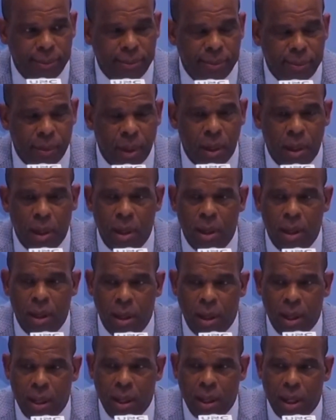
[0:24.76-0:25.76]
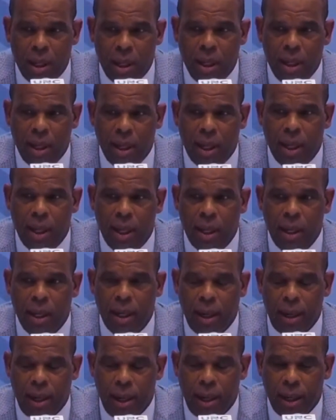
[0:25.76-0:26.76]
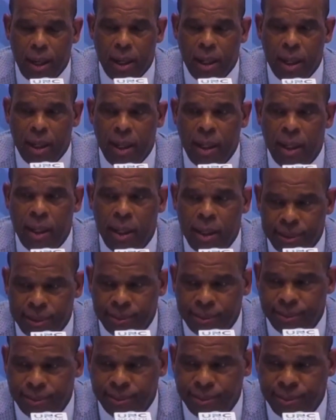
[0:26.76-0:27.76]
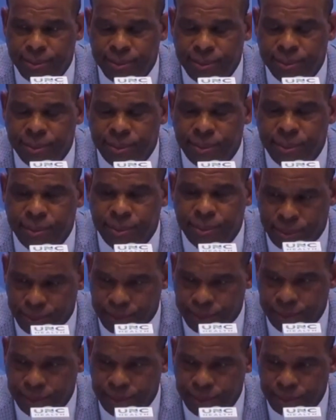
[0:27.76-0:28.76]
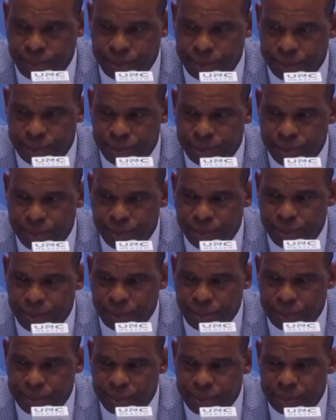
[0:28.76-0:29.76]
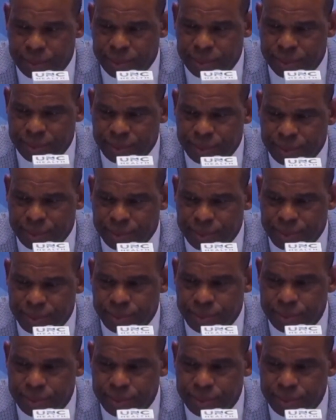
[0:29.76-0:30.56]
[no speech]